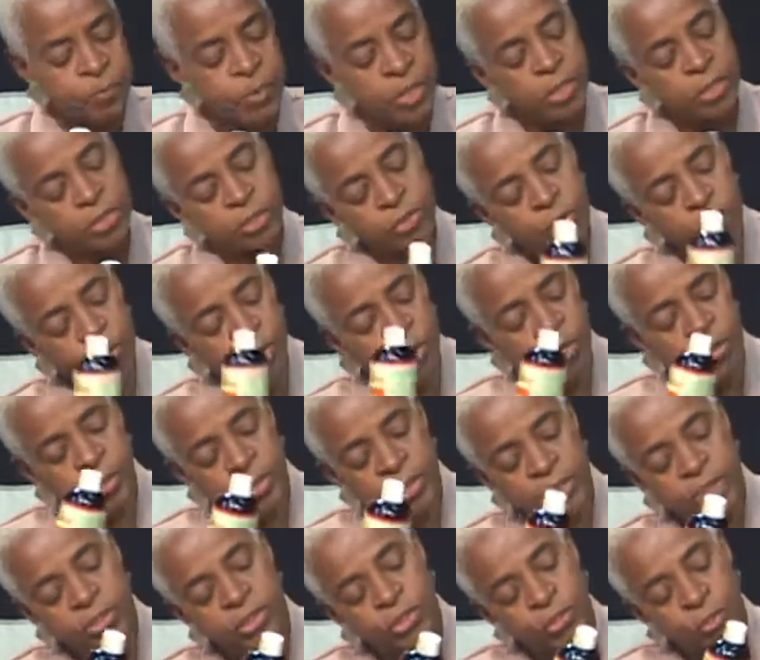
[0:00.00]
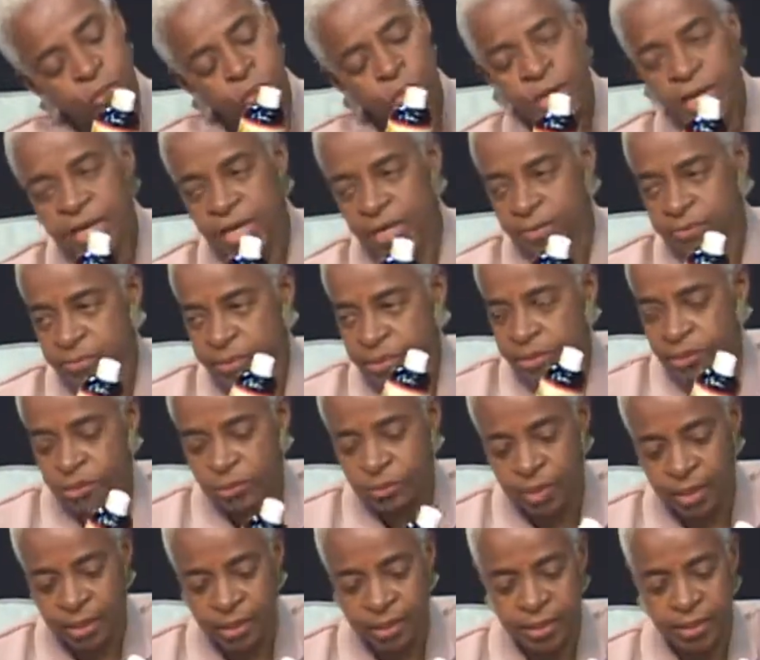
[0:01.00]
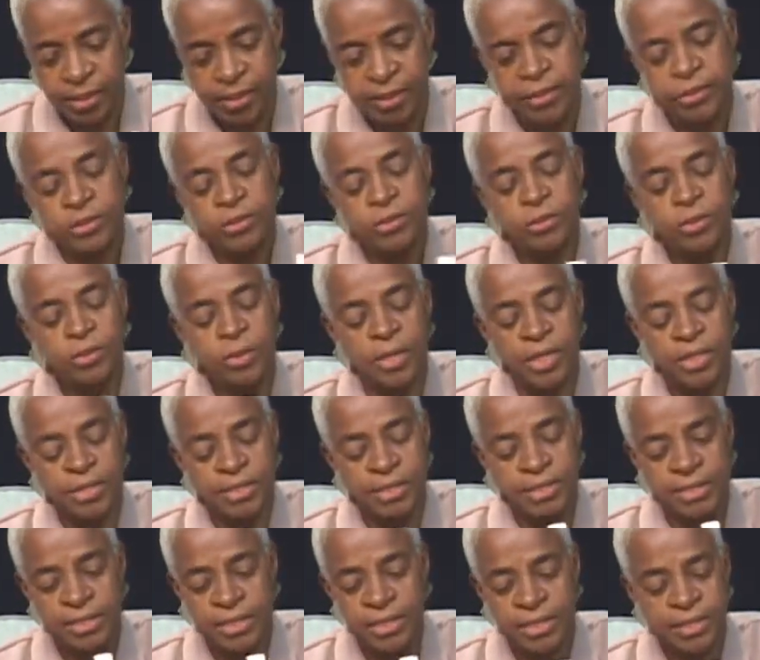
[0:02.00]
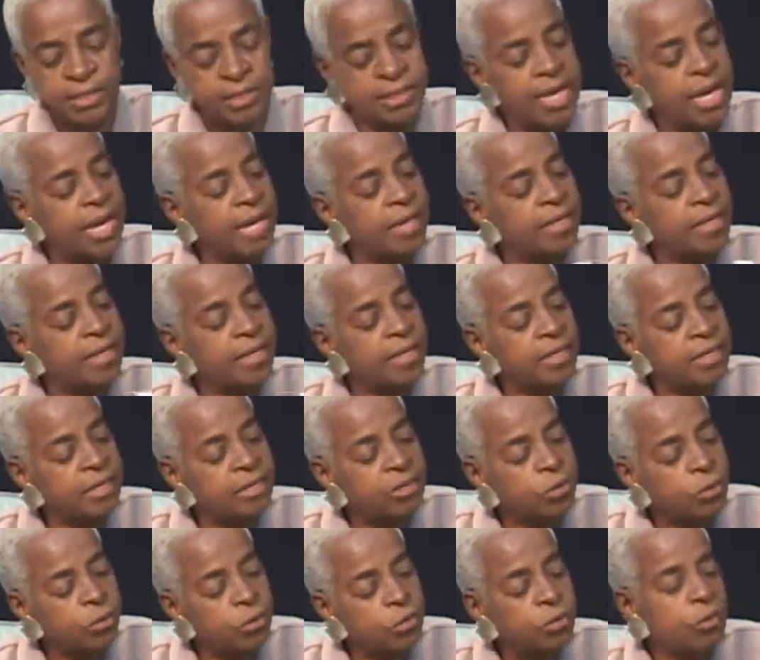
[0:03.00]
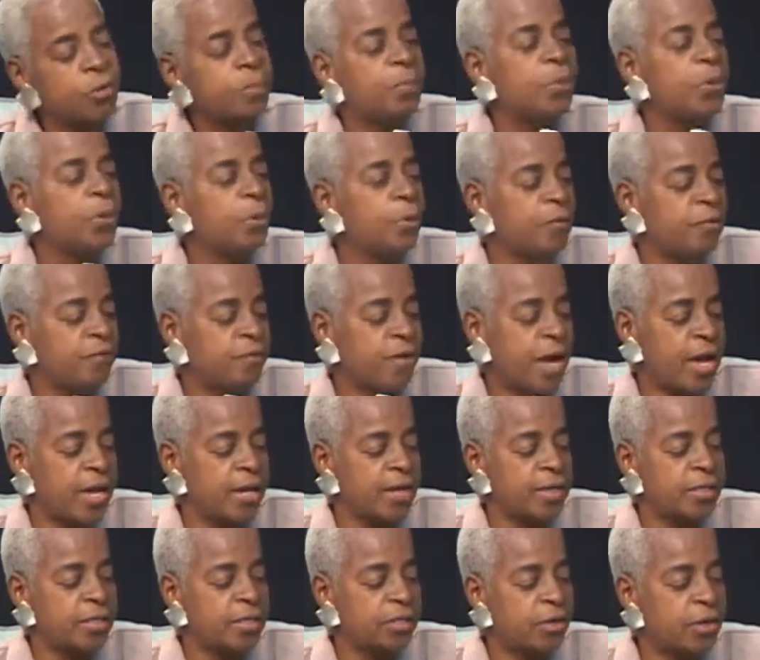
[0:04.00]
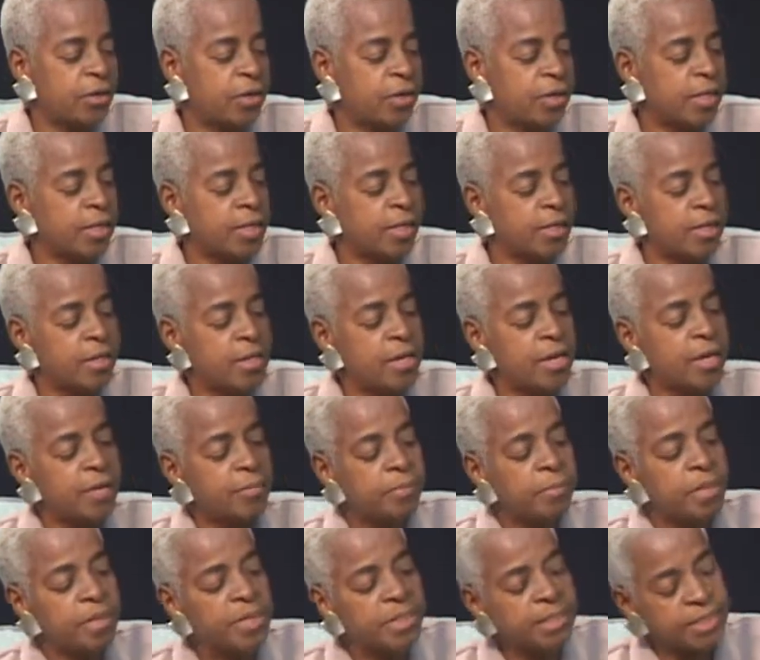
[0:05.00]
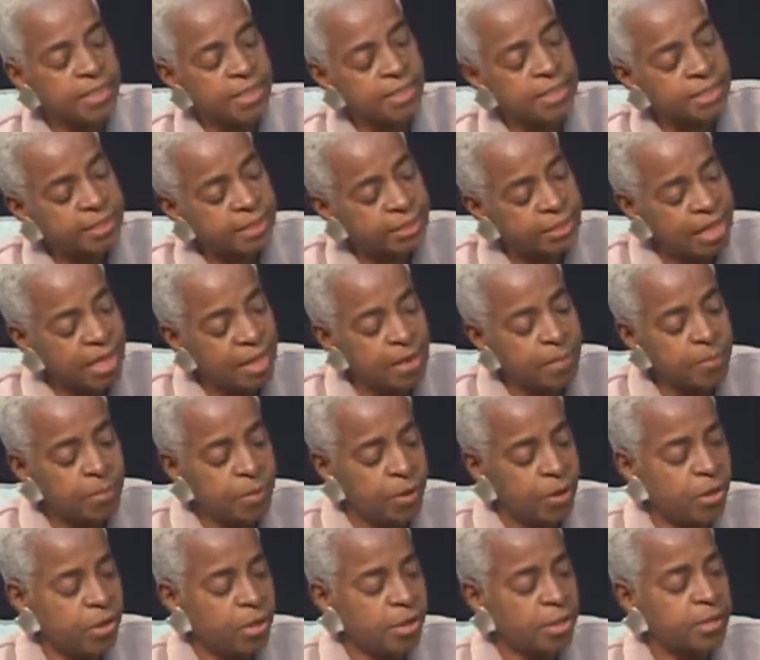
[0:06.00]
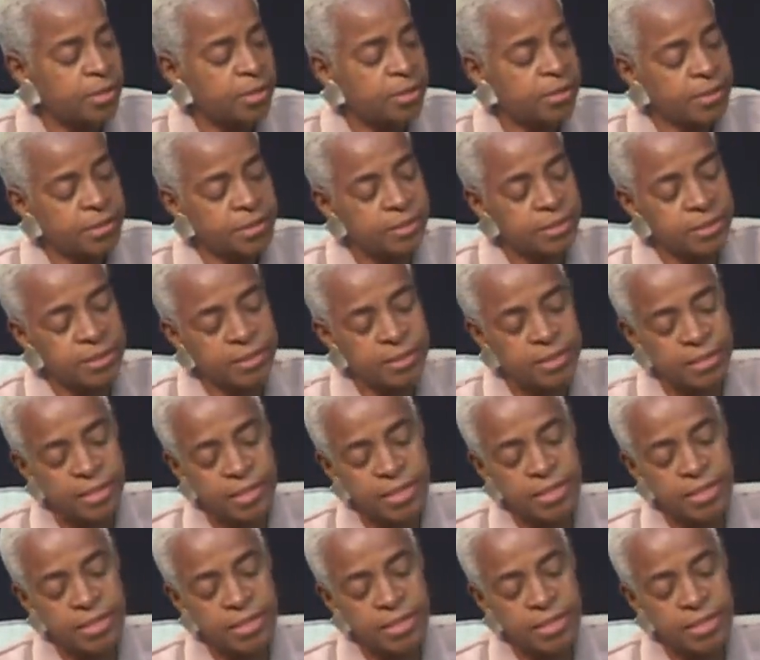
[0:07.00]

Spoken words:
So you'll notice 2 names as well. So there's Tisane and there's also Purify and Tonic. But these are the same products.